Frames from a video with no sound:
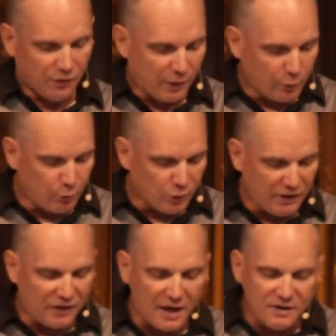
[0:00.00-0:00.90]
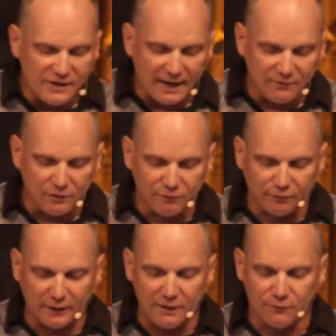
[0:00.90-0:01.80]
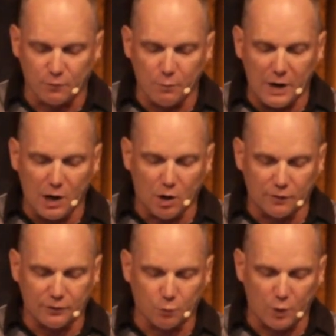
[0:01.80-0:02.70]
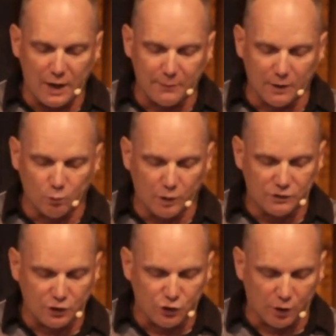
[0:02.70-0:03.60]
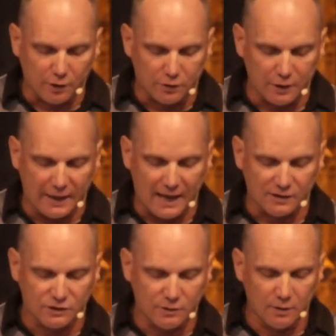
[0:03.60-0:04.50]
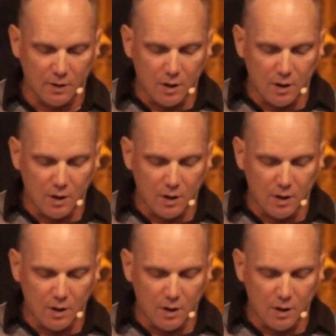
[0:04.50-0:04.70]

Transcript: There we read, then David fled from Naioth at Ramah and went to Jonathan and asked,